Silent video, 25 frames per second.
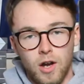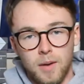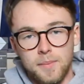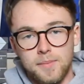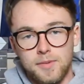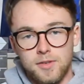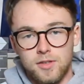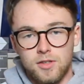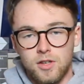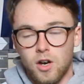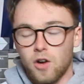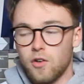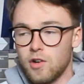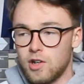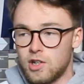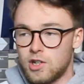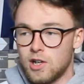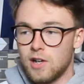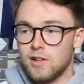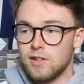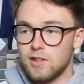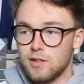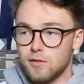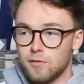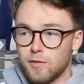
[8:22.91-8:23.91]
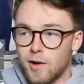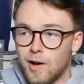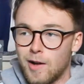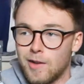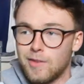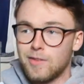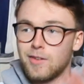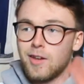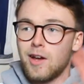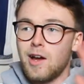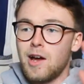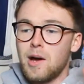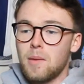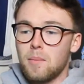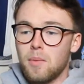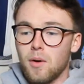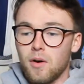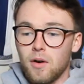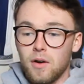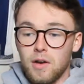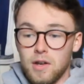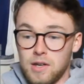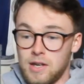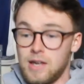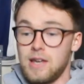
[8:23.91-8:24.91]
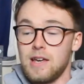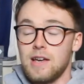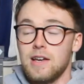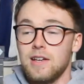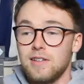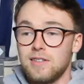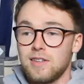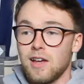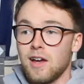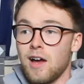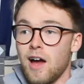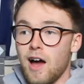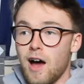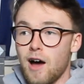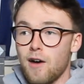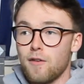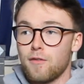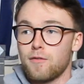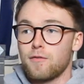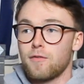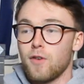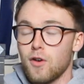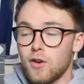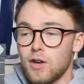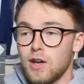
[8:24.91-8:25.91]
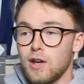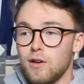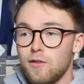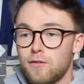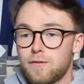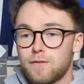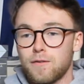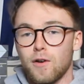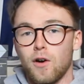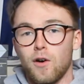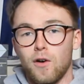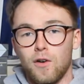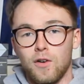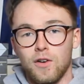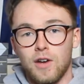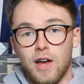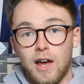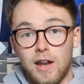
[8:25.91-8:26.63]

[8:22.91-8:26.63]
I'm sorry, Chelsea fans, but he is a fucking fraud.